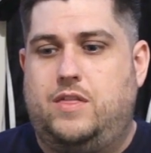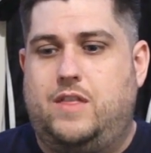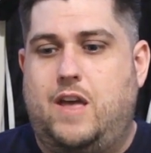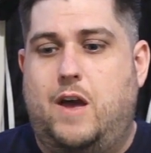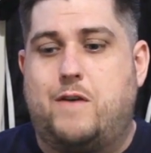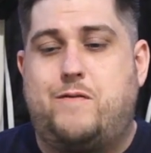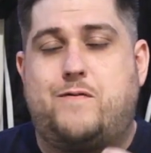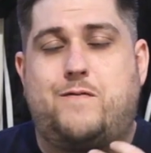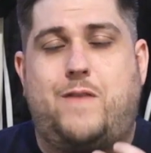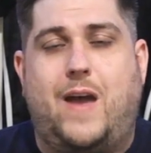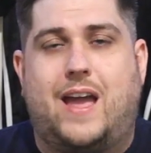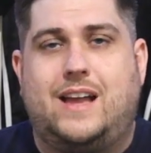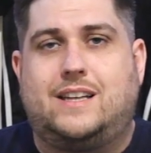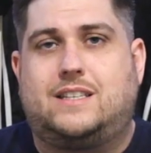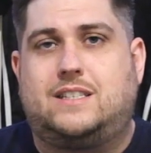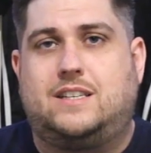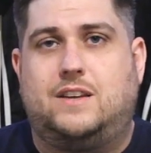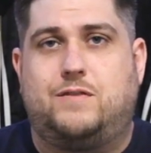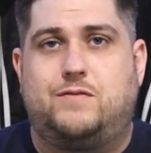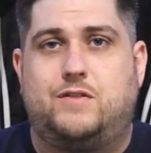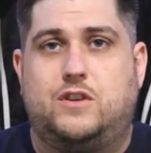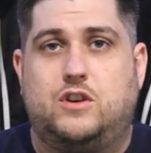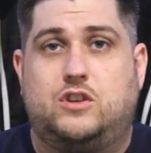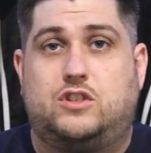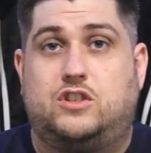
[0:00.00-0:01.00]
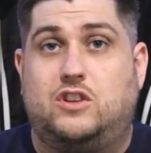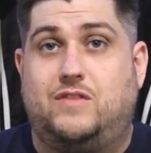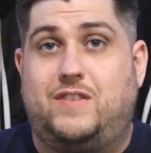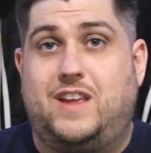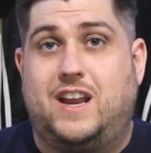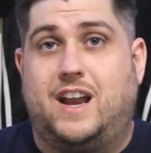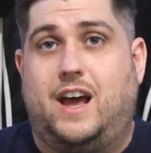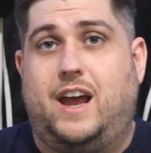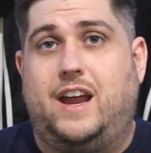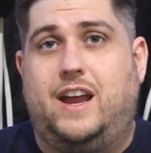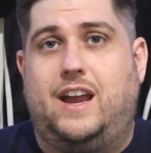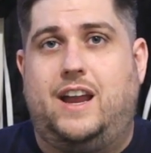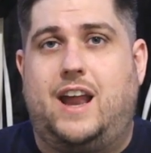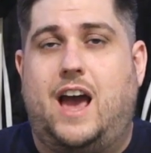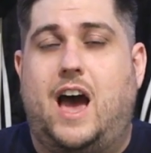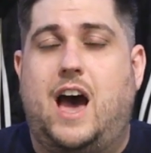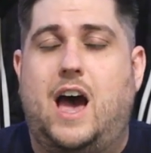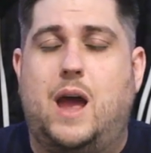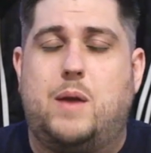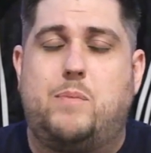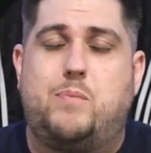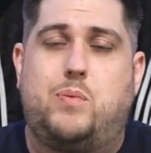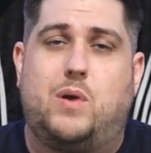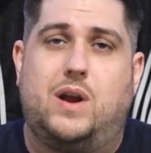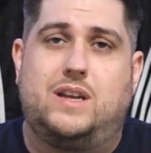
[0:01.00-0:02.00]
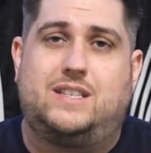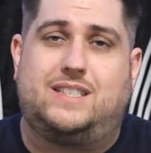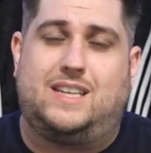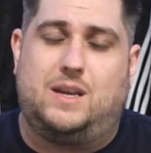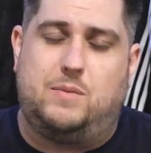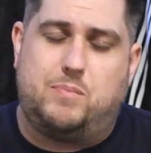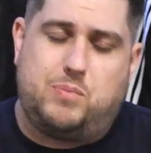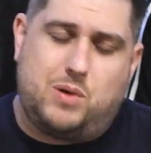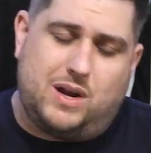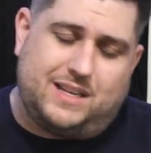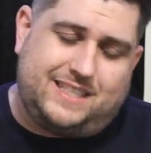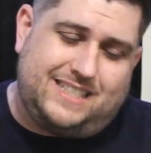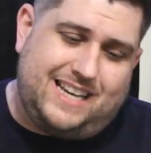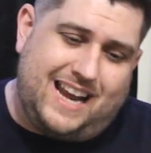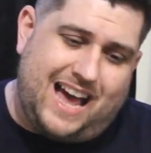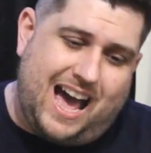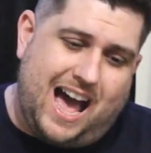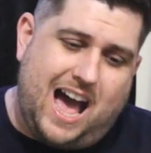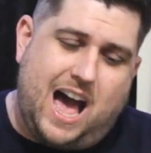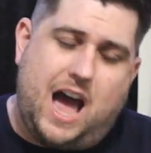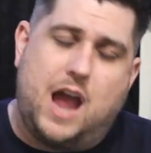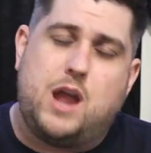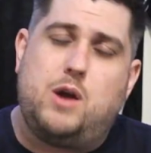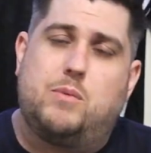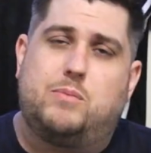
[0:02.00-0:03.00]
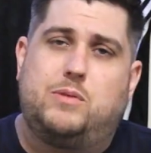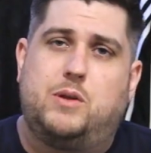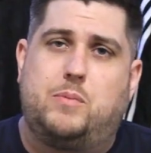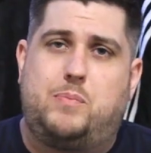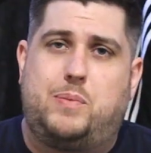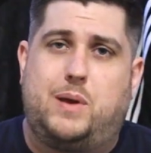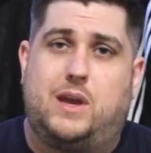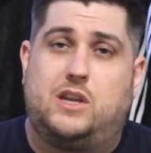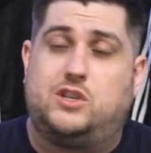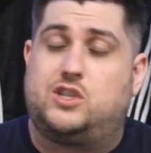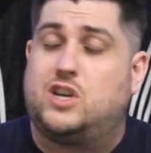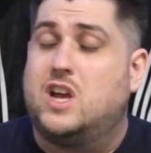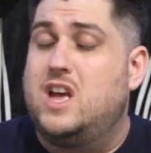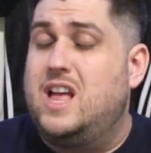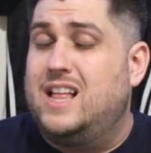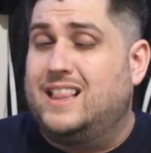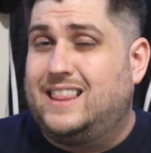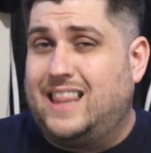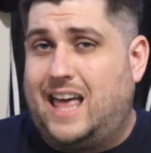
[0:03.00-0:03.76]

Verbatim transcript: effectiveness of United high pressing, pressing high up the pitch,